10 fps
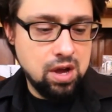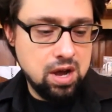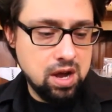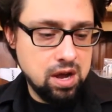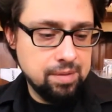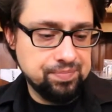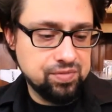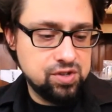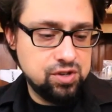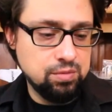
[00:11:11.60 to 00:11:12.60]

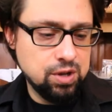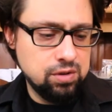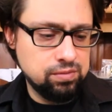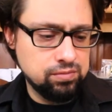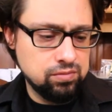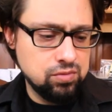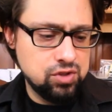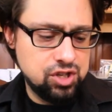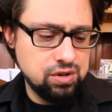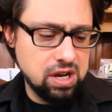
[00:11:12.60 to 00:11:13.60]
2 blue,
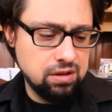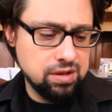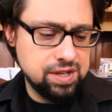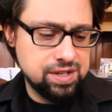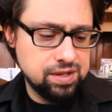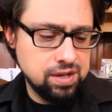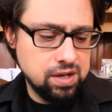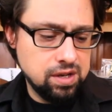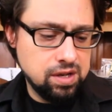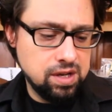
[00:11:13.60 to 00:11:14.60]
2 colorless.
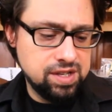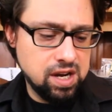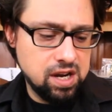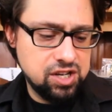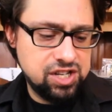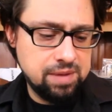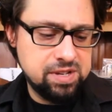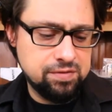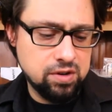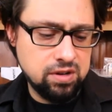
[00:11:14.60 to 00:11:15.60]
He's a
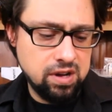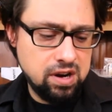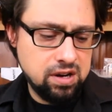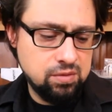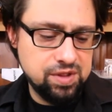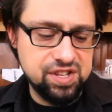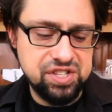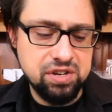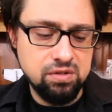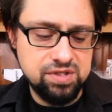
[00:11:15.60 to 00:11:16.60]
Shapeshifter Cleric with a
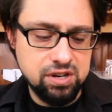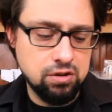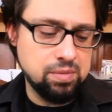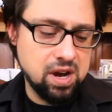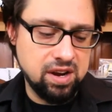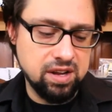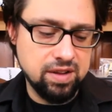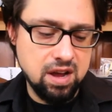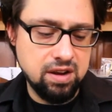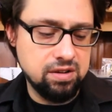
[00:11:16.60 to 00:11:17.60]
0/0 body.
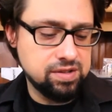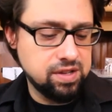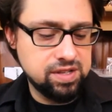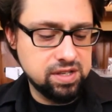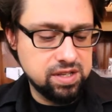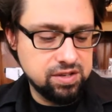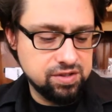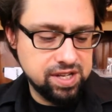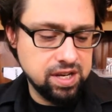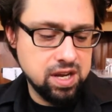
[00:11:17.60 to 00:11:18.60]
Now here, this is
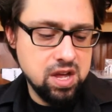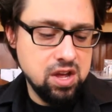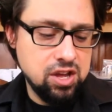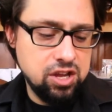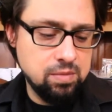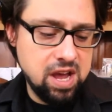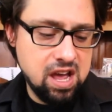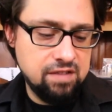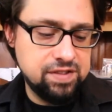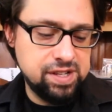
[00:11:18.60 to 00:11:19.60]
interesting. You may
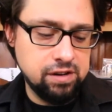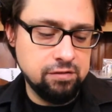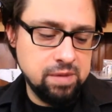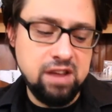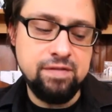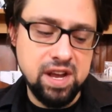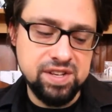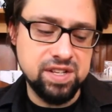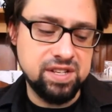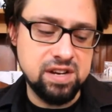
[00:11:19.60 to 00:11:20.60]
have Vizier of Many
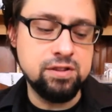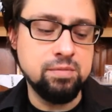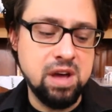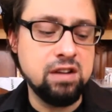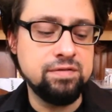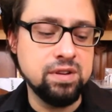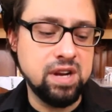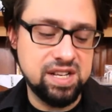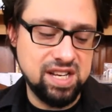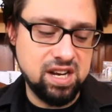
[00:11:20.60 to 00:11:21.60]
Faces enter the battlefield
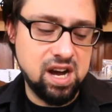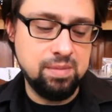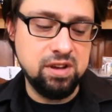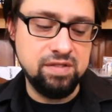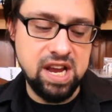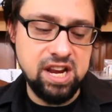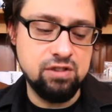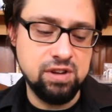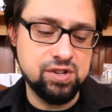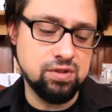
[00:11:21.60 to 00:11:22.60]
as a copy of any
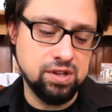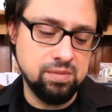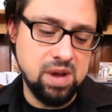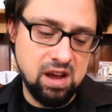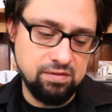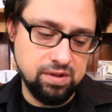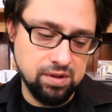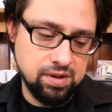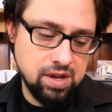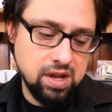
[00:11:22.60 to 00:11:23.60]
creature on the
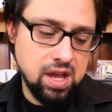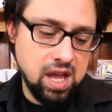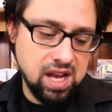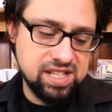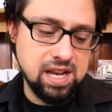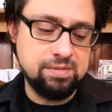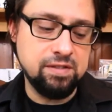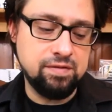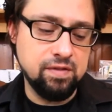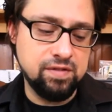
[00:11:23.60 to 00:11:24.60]
battlefield. Except
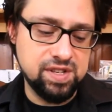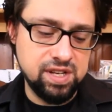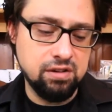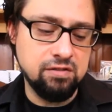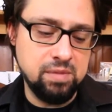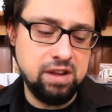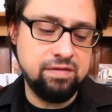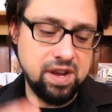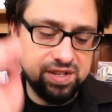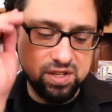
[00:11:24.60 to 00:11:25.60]
if Vizier of Many
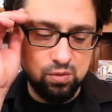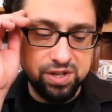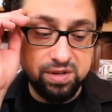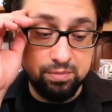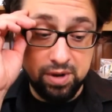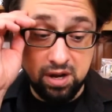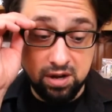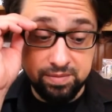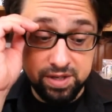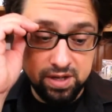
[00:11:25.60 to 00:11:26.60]
Faces was
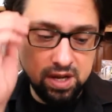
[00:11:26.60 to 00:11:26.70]
embalmed,